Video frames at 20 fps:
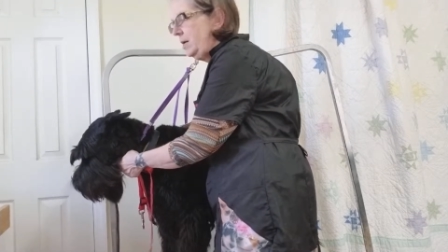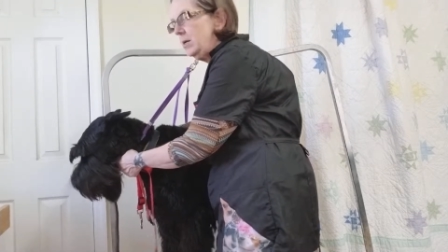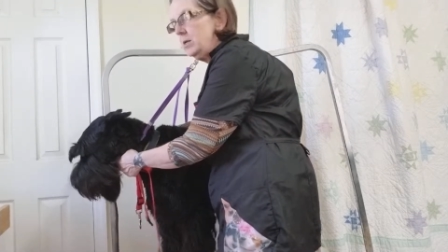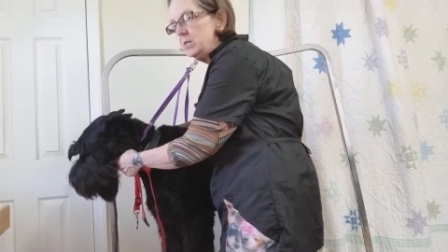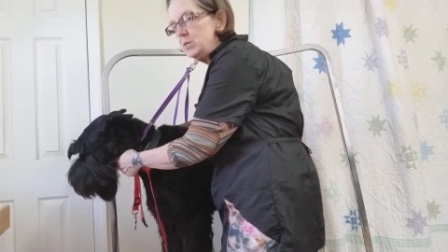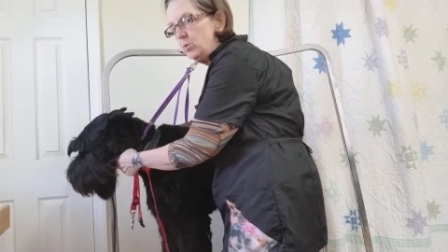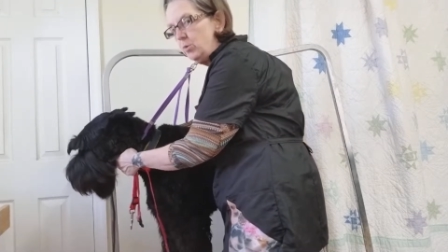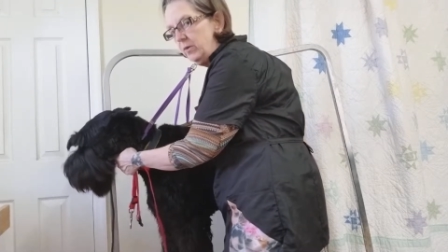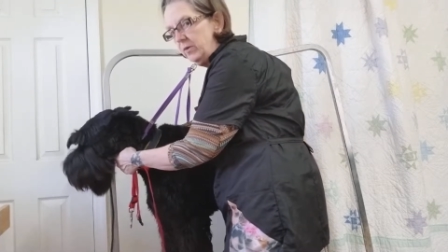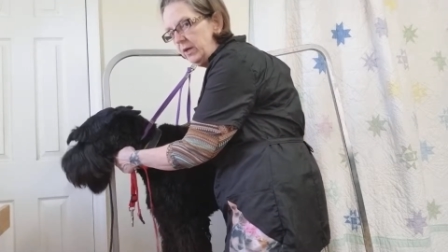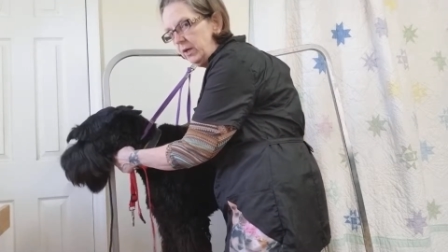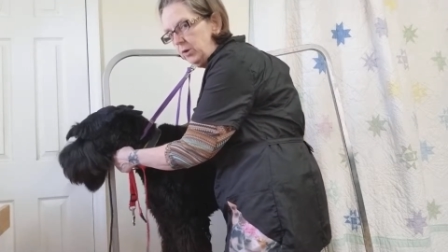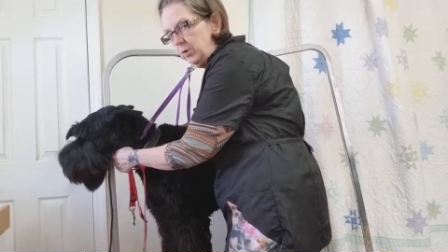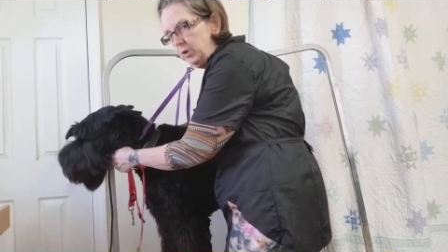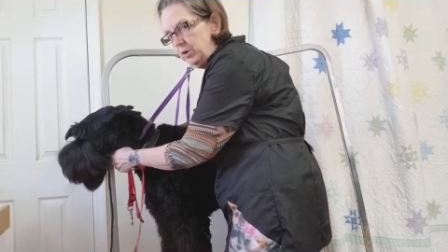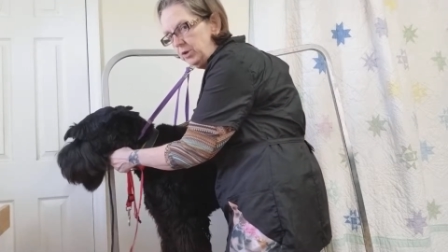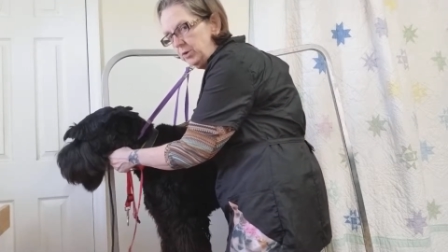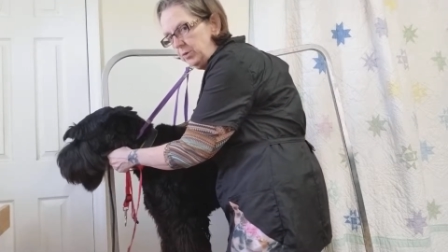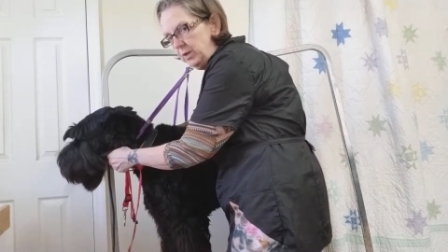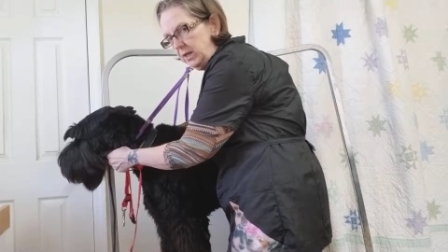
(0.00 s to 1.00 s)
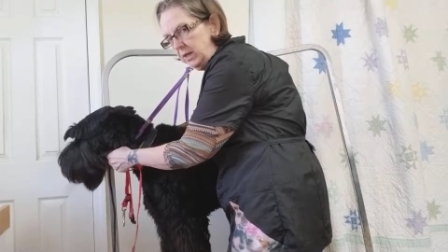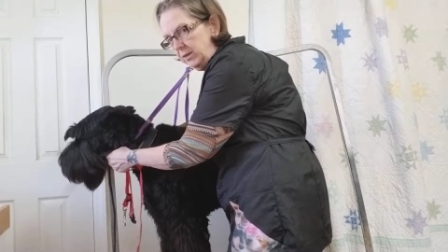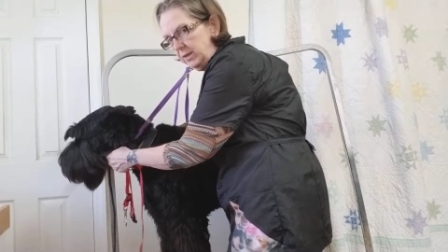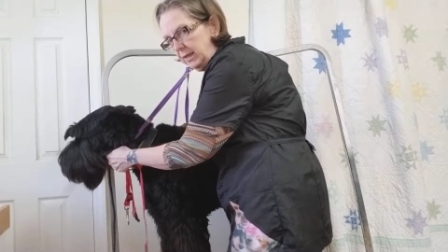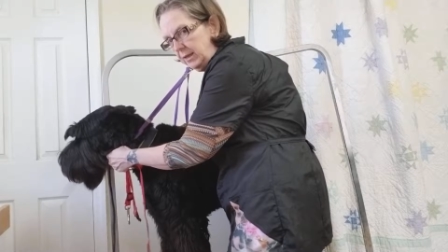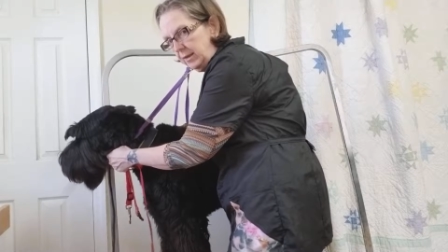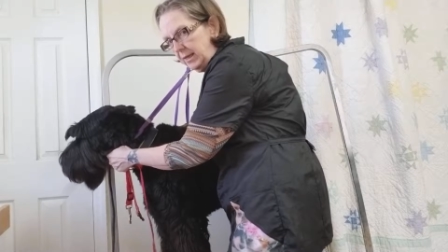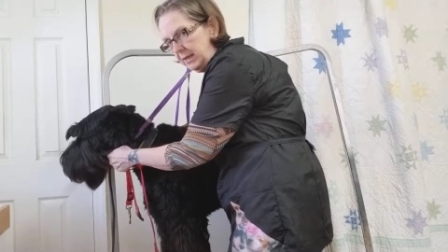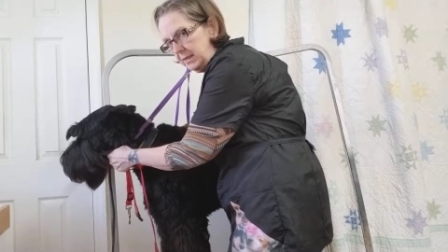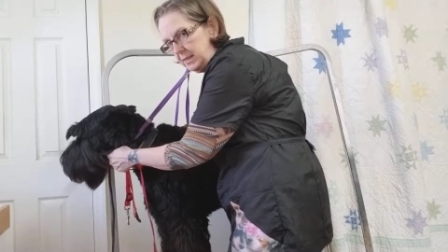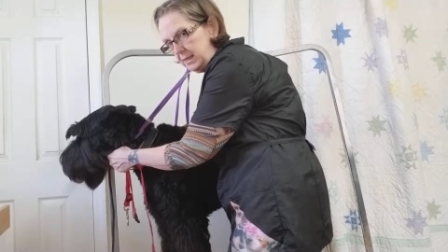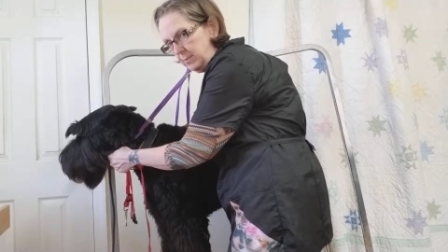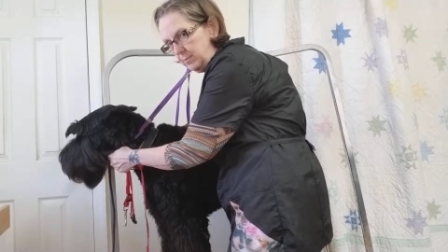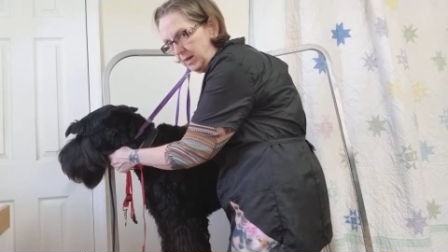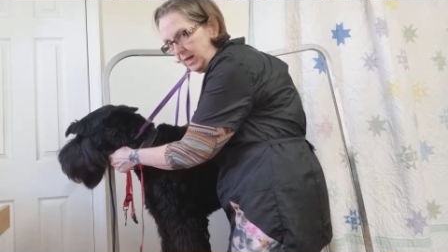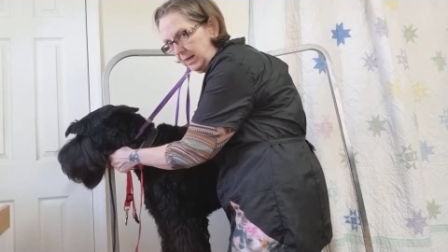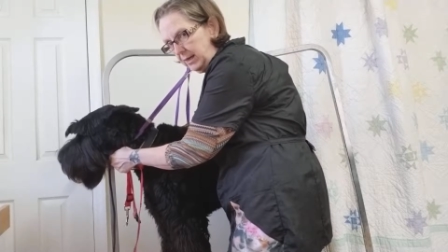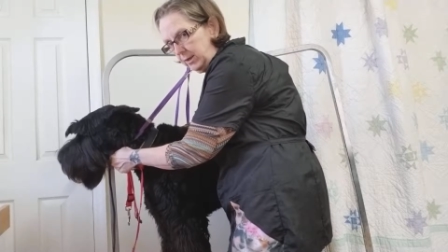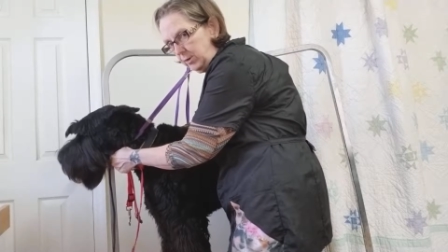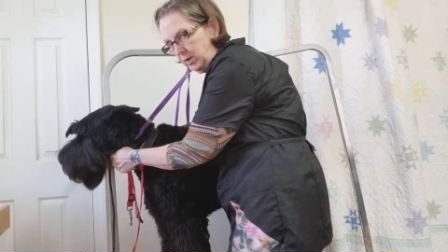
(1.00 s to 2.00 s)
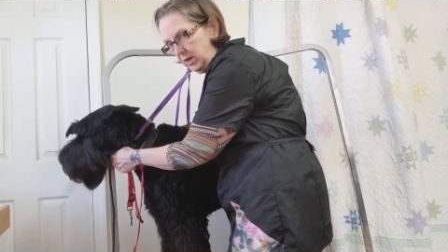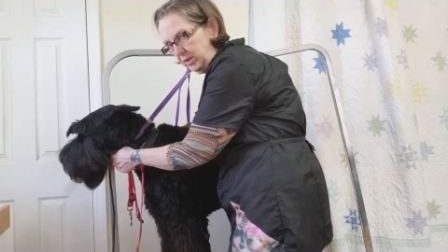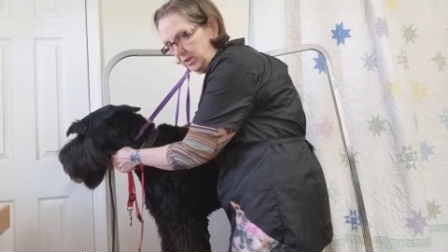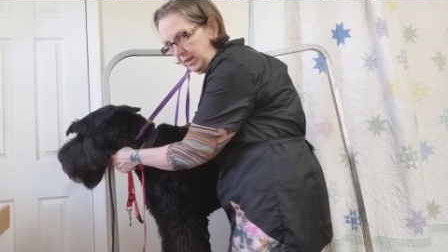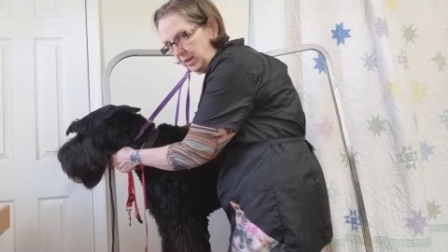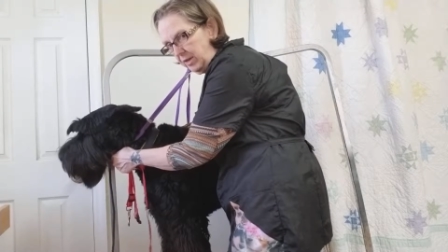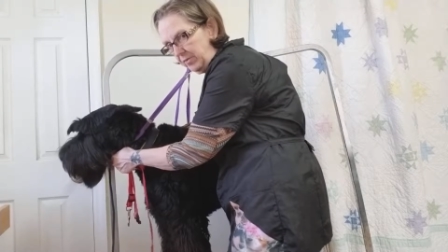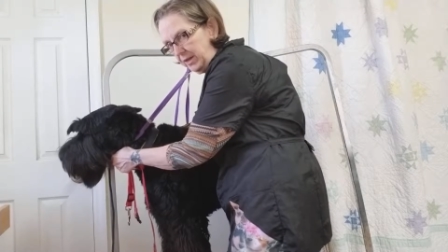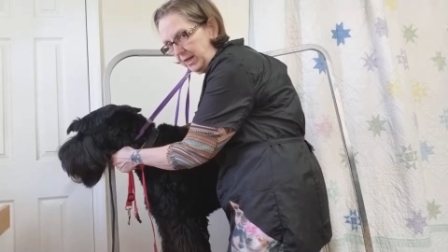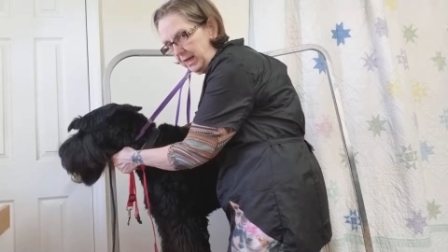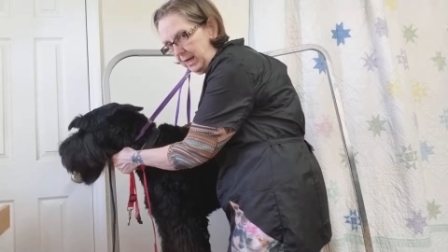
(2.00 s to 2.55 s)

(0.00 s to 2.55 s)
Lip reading: So when I go to do anything like dematting or anything like that,